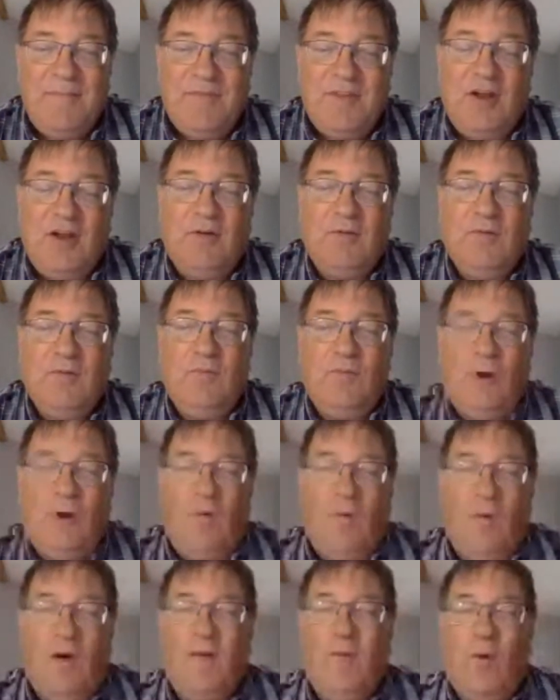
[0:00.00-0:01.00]
You know,
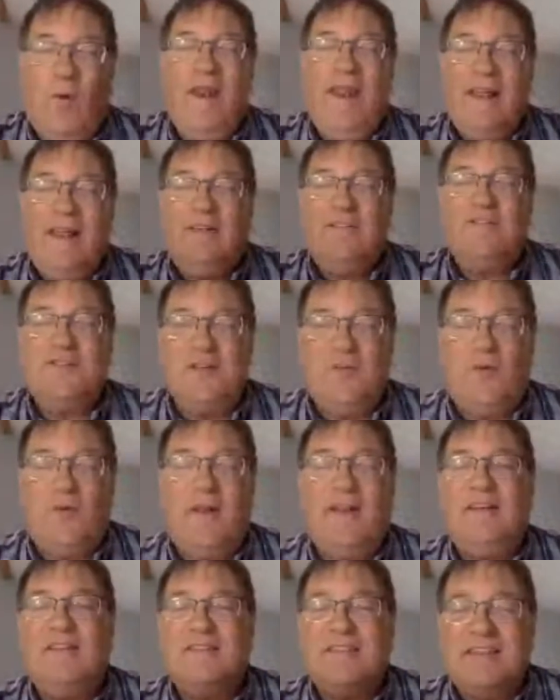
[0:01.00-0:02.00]
what, what, what else,
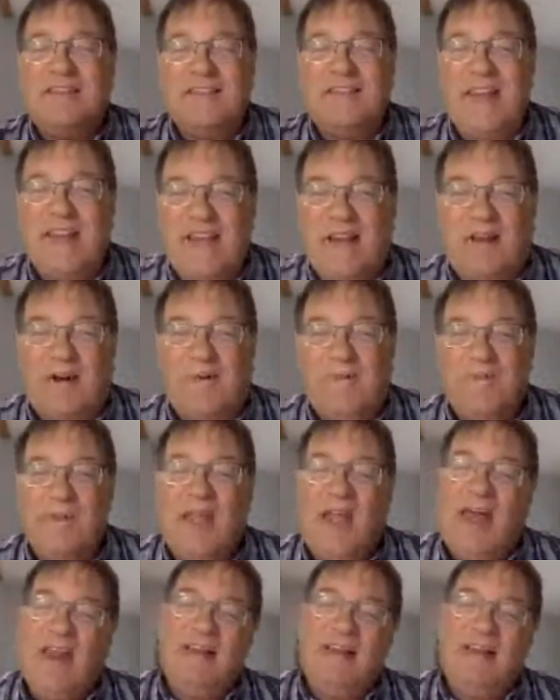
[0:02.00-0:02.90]
what else is there?